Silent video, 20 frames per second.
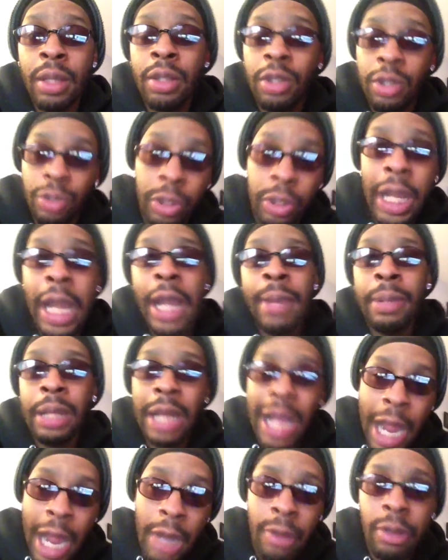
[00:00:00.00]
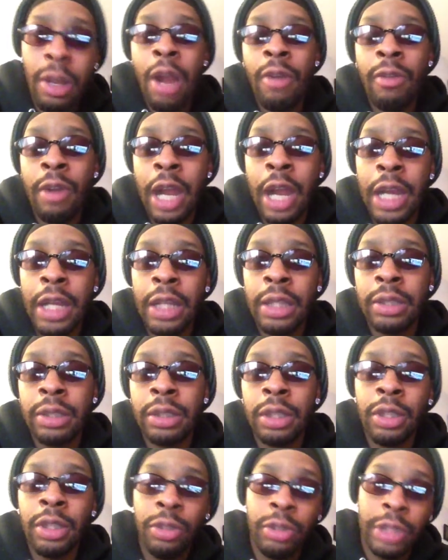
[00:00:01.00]
You type it, I, I write it.
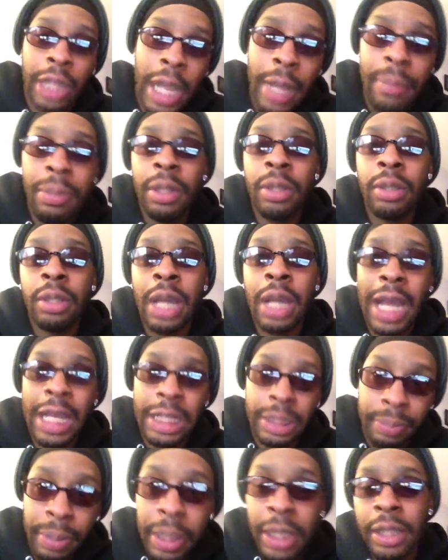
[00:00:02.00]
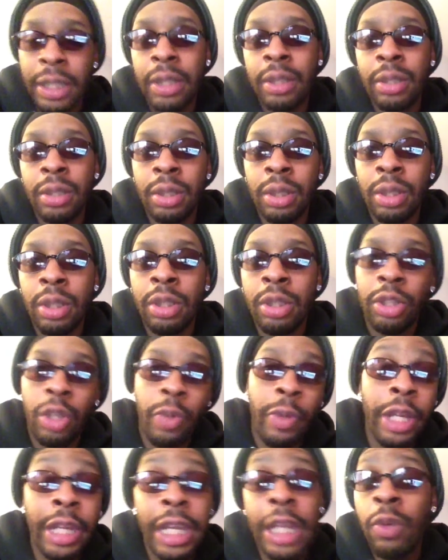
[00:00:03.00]
You type it, I speak it. So
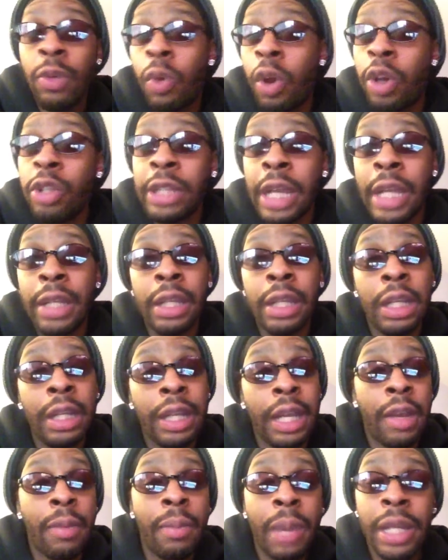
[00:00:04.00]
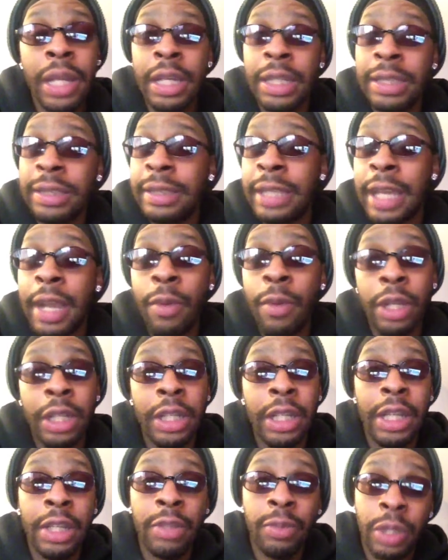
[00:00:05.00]
we'll get the words out there, let everybody understand what it
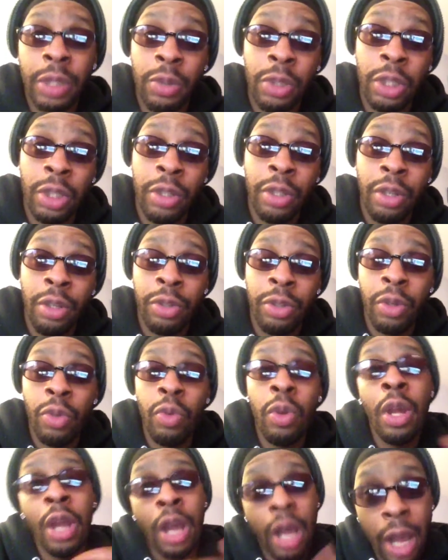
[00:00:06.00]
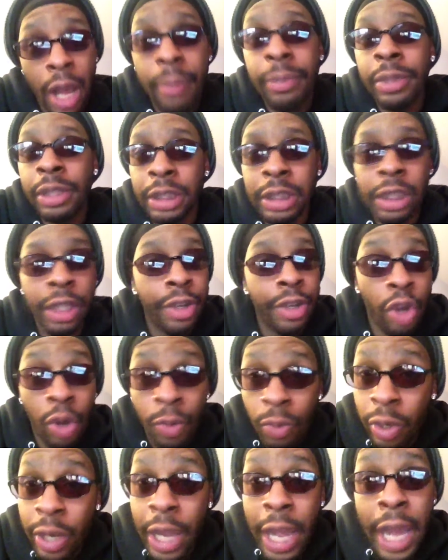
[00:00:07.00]
is, what is going on through. I'm just a
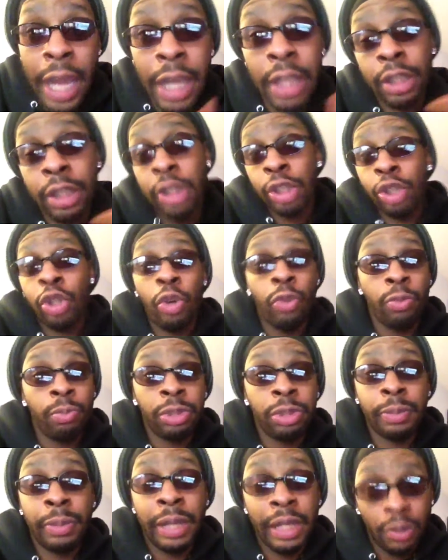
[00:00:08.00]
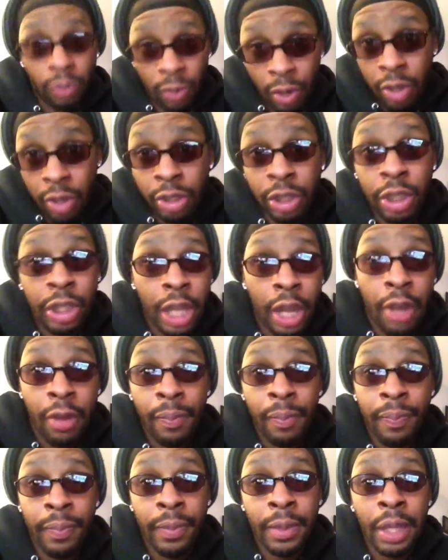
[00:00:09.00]
normal guy, just gonna speak the words to y'all.
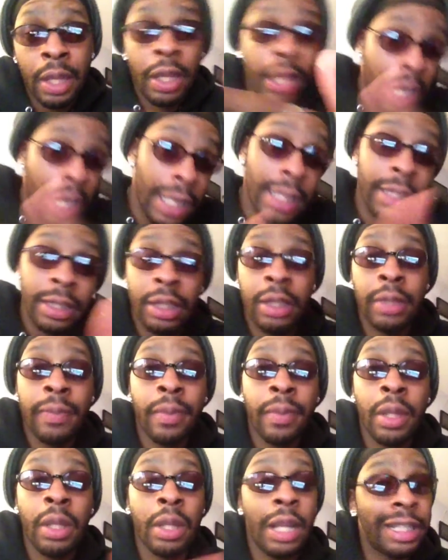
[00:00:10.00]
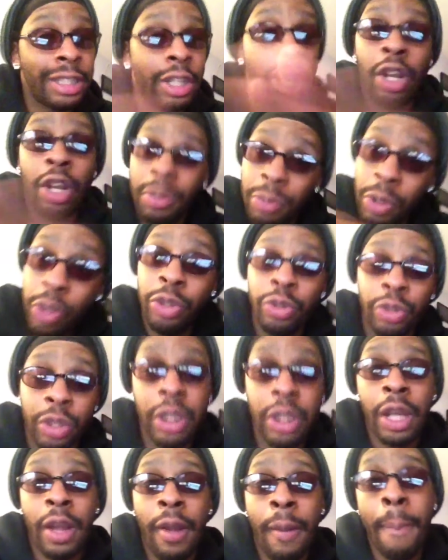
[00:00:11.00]
Yes, that's all I'm gonna do to
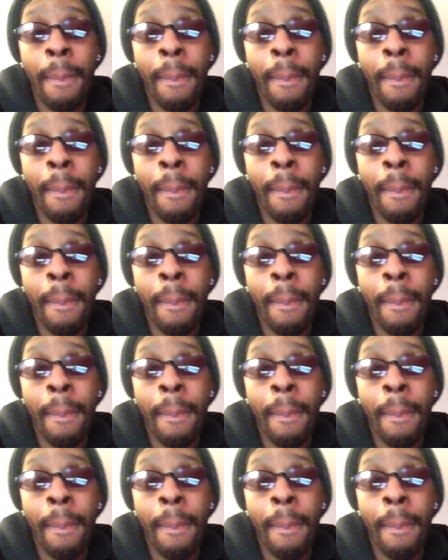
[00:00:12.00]
y'all.